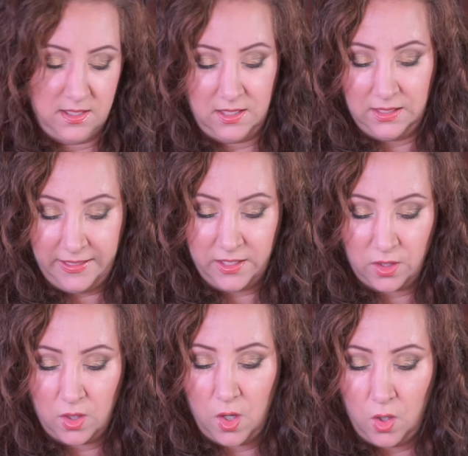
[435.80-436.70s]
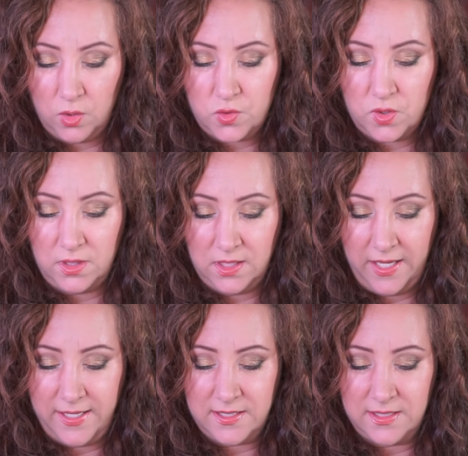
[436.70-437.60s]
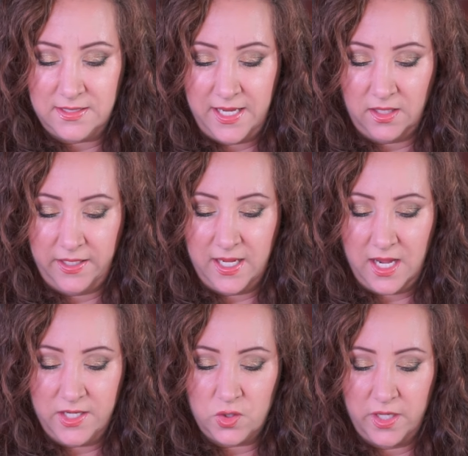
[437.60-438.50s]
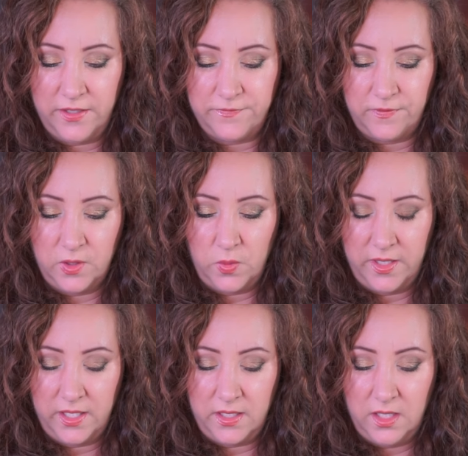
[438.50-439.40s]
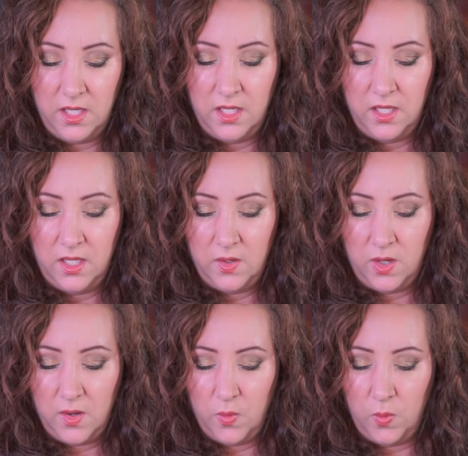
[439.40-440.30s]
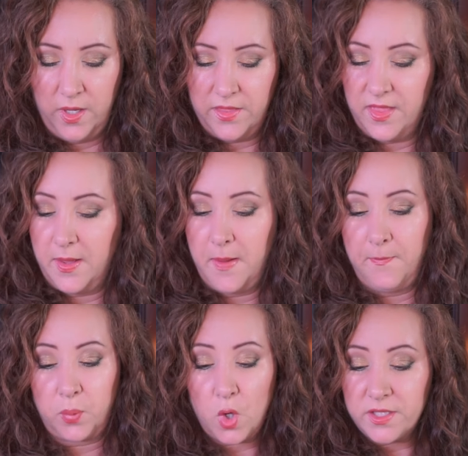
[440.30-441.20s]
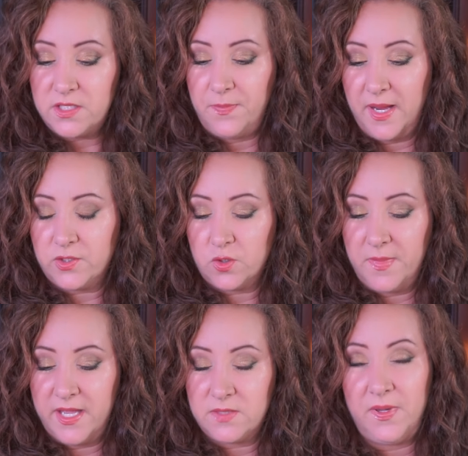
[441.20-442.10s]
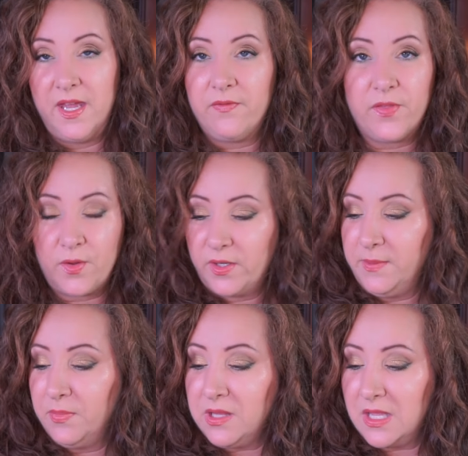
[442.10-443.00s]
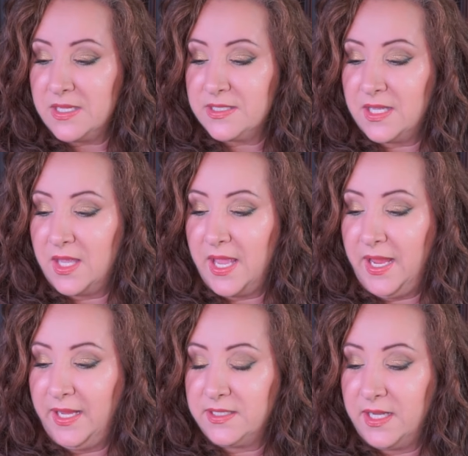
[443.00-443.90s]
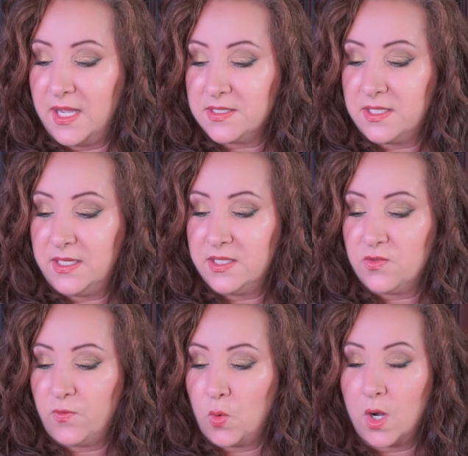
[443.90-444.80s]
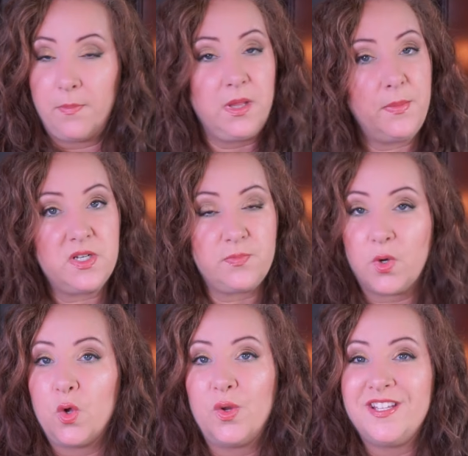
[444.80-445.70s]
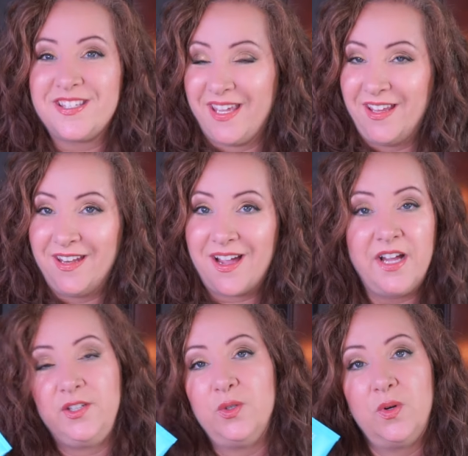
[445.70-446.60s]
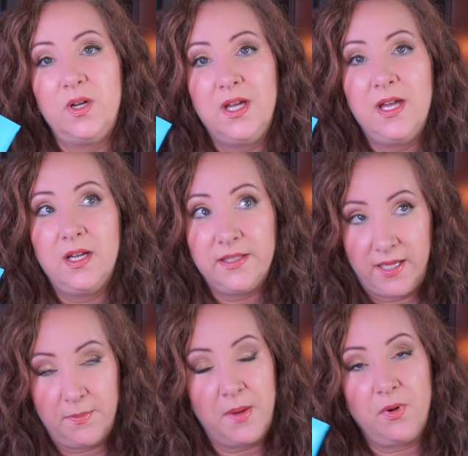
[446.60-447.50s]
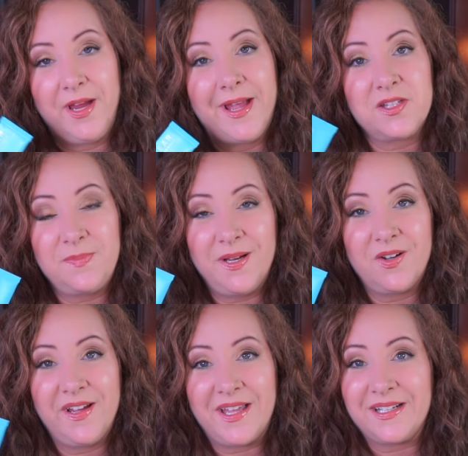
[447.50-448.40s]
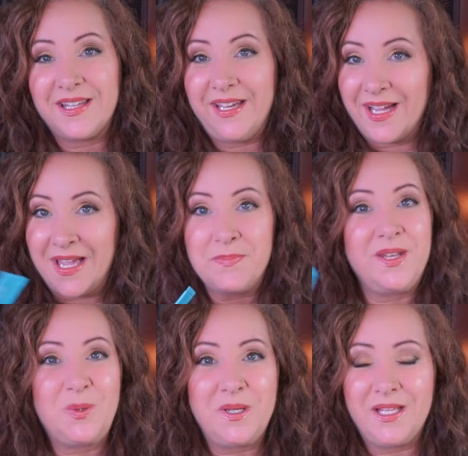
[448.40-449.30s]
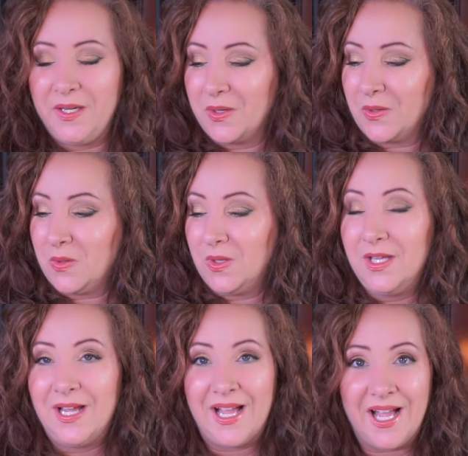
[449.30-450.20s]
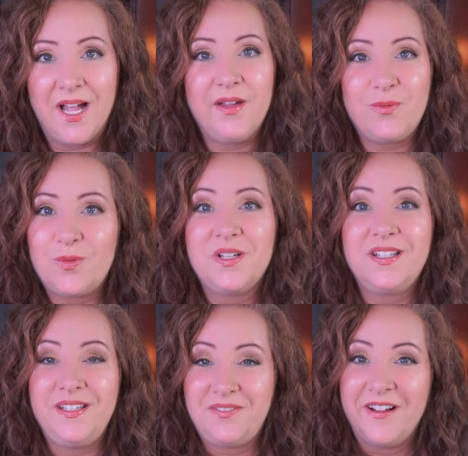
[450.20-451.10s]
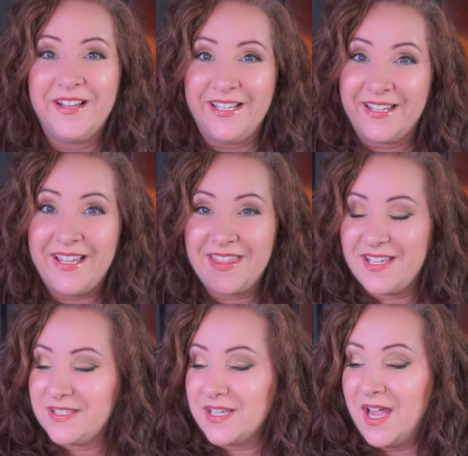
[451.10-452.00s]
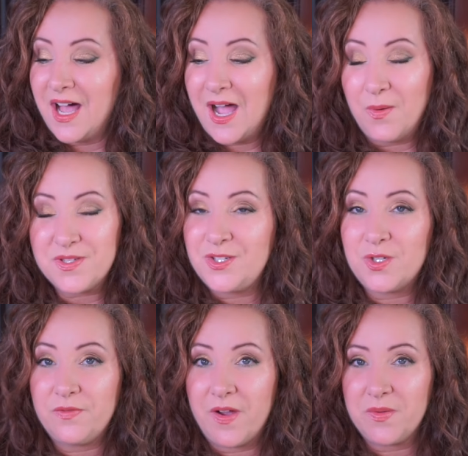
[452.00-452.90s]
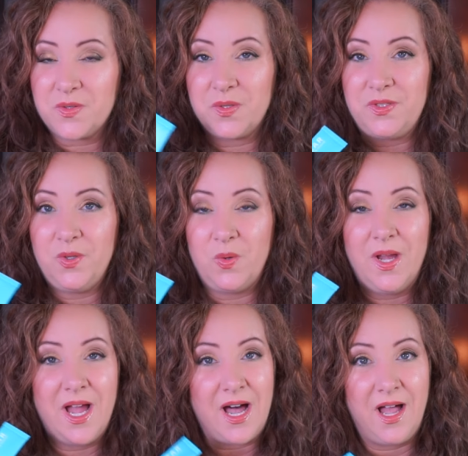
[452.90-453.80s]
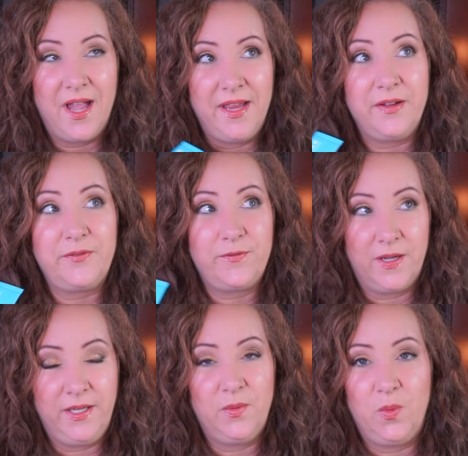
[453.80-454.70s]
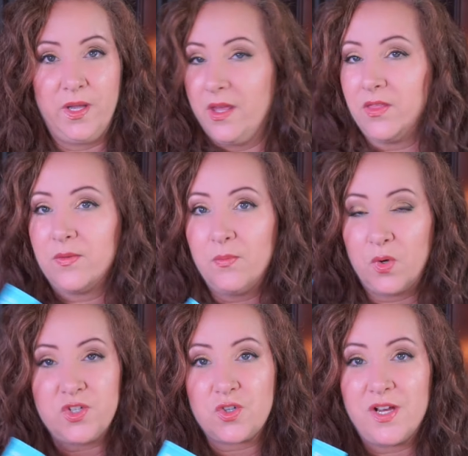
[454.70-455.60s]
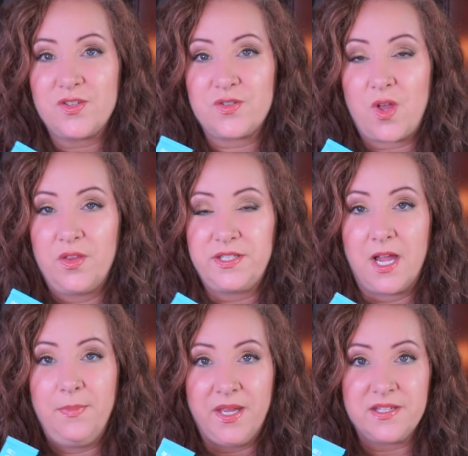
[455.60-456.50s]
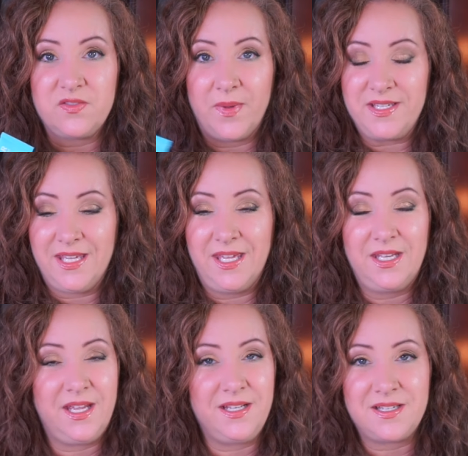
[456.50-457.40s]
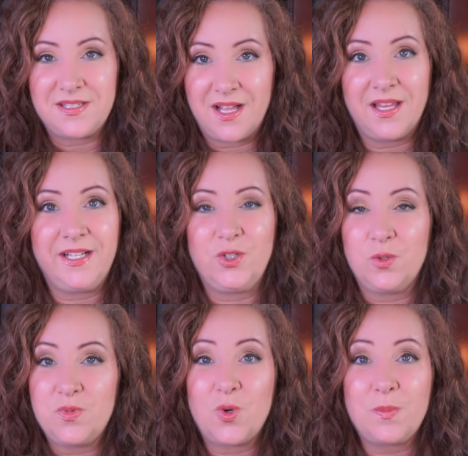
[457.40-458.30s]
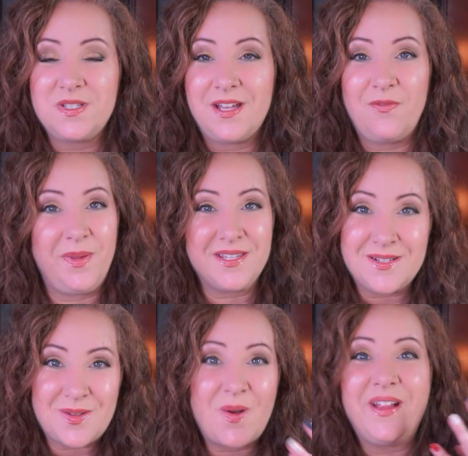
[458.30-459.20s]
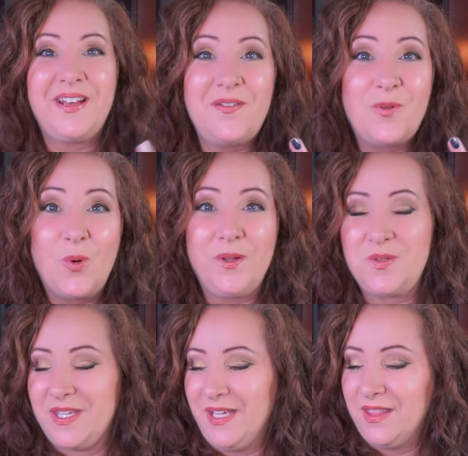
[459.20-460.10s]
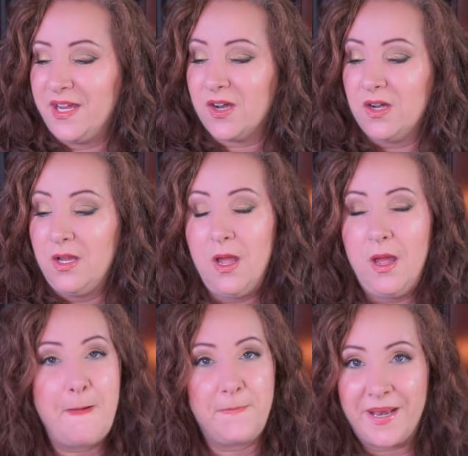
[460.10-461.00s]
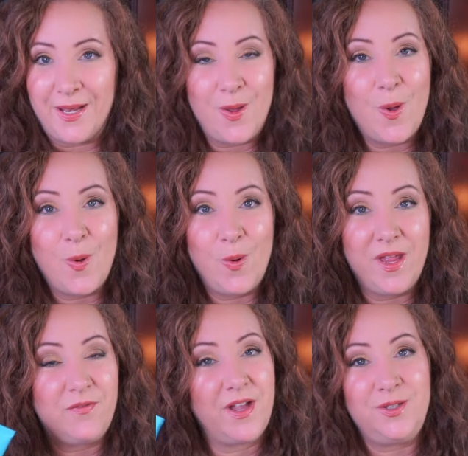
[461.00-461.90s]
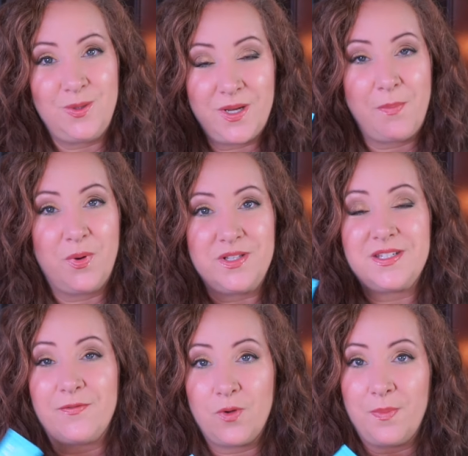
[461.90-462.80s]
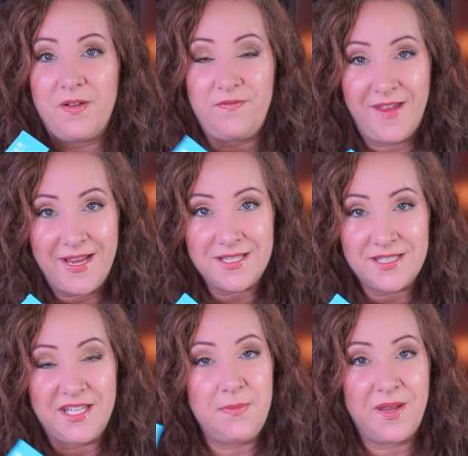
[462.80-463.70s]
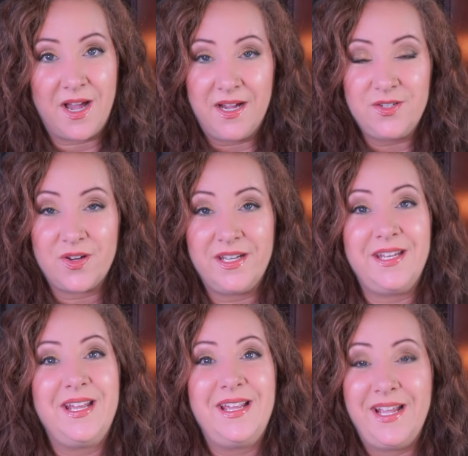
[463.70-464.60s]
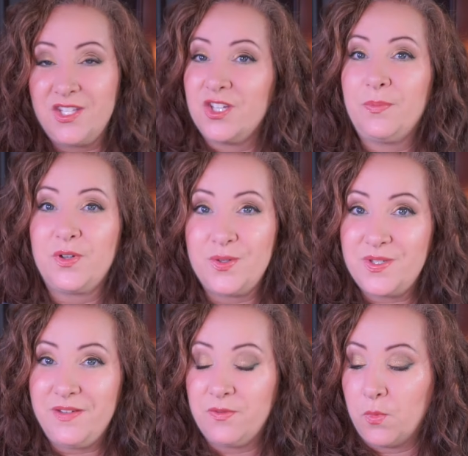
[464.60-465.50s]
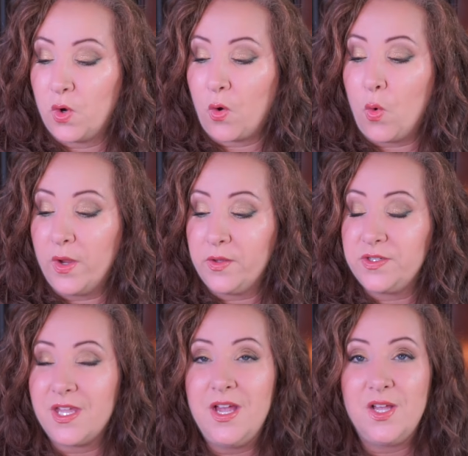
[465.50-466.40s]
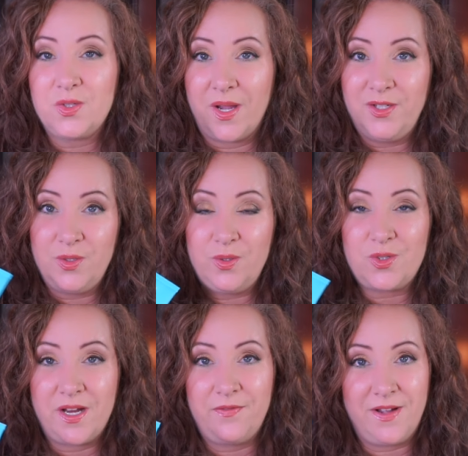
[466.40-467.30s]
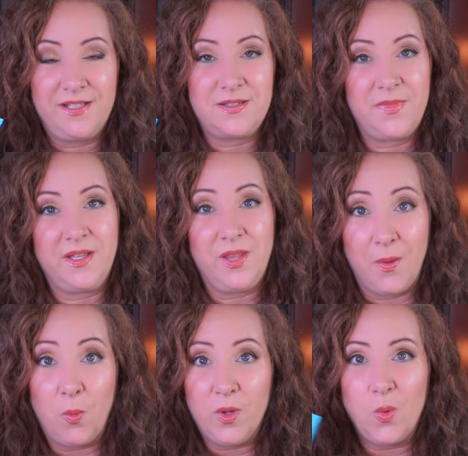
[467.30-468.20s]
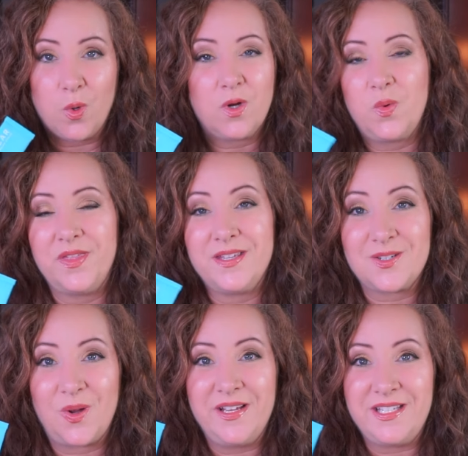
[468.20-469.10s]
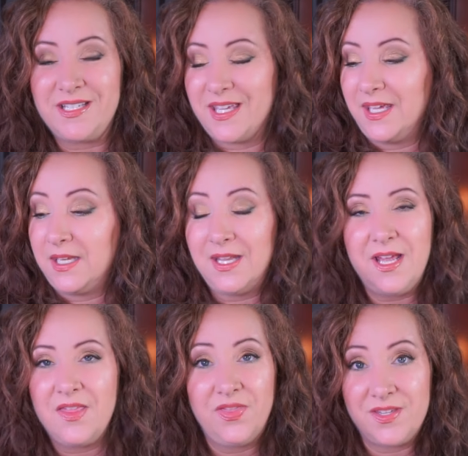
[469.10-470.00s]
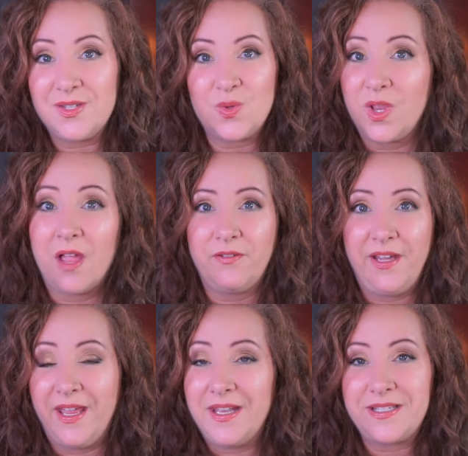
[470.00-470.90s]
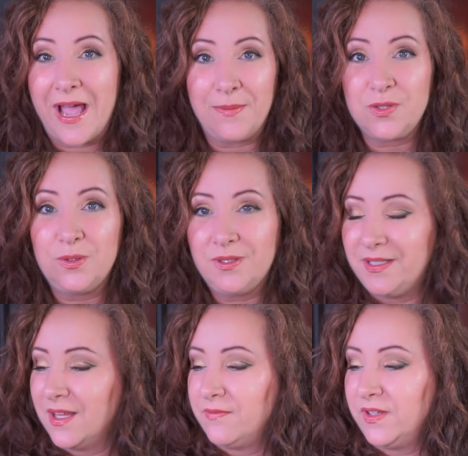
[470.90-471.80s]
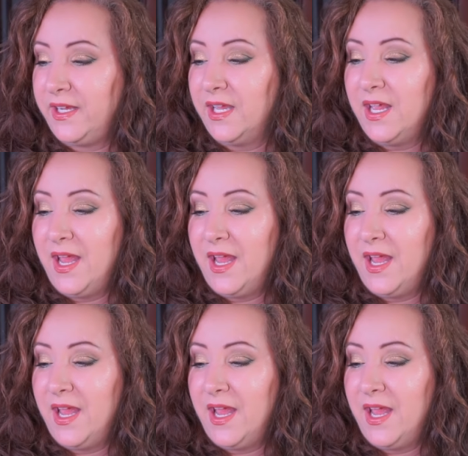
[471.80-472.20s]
Clear Ultra Light Daily Hydrating Fluid with broad spectrum SPF 30 plus antioxidants for blemish prone skin. I do get my breakouts periodically. I'm an oily girl. I really, really like this. I wasn't sure if I was going to. I fight with moisturizers all the time because my skin. It does not like to absorb stuff because there's already enough oils in there. But I know if I do not put stuff on my face to keep it hydrated, it's going to produce even more oils. So I do try to find something that will work with this crazy skin. This is lovely. It is absolutely lovely.